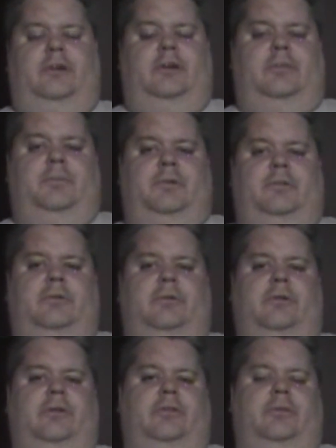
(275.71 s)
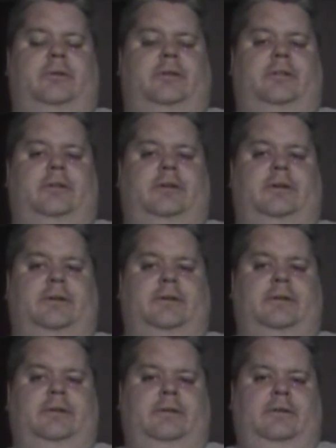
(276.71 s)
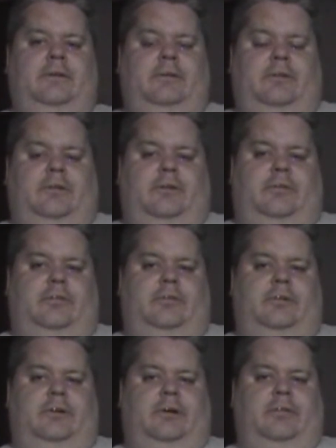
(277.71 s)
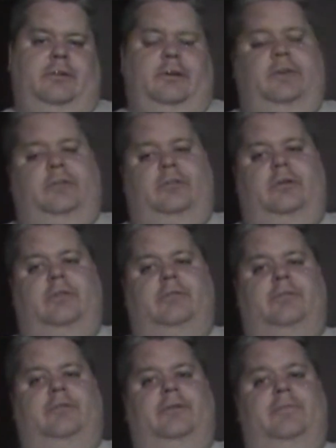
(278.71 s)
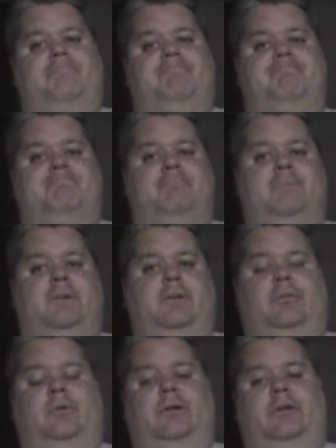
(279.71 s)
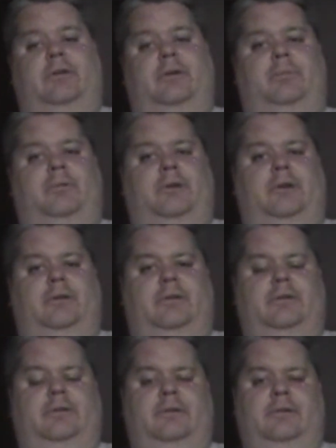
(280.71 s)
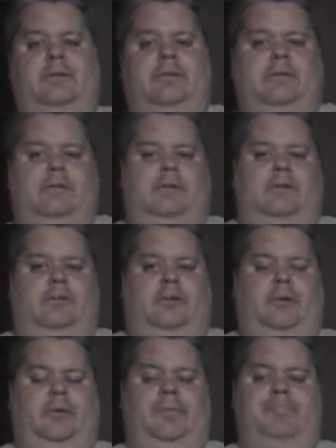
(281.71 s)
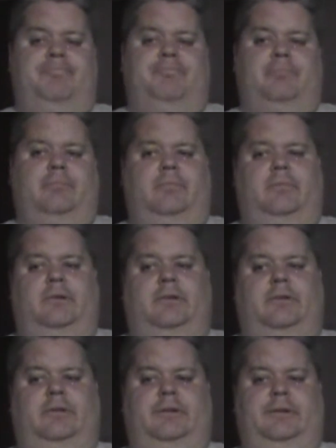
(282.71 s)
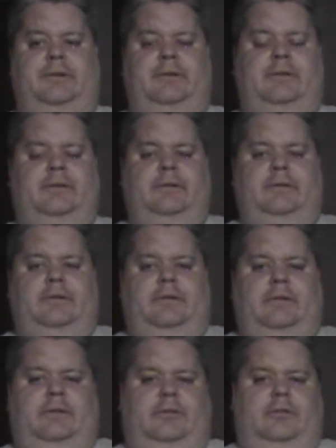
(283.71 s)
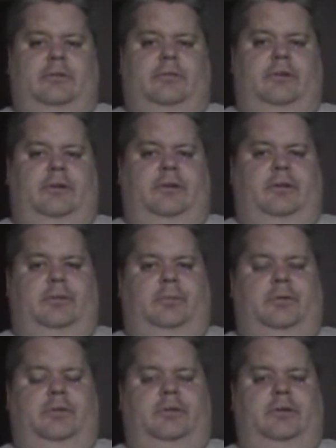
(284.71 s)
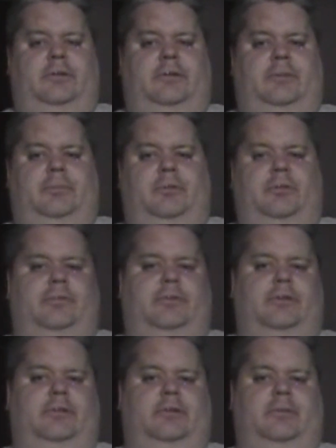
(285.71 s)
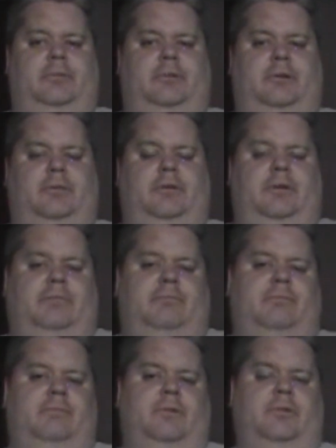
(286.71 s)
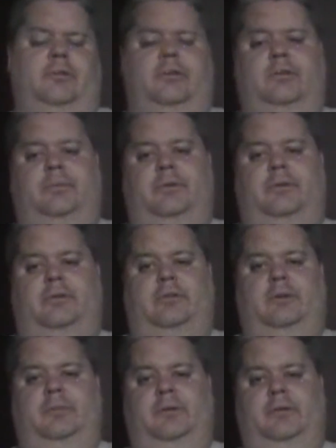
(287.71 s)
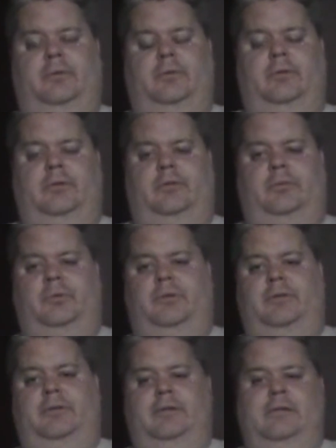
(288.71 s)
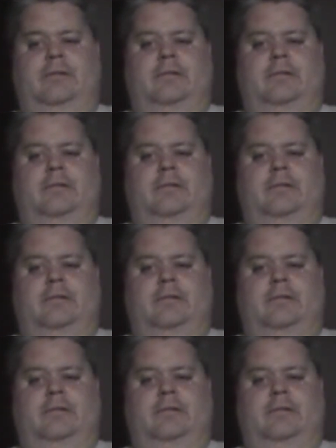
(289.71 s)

Late's been stories with stuff off the ice or off the field, because of why they're not playing, and etc. But I also do writing on sports content, like personal blogs, attempt to comedy, and do share experiences I'm on the road or a sporting event.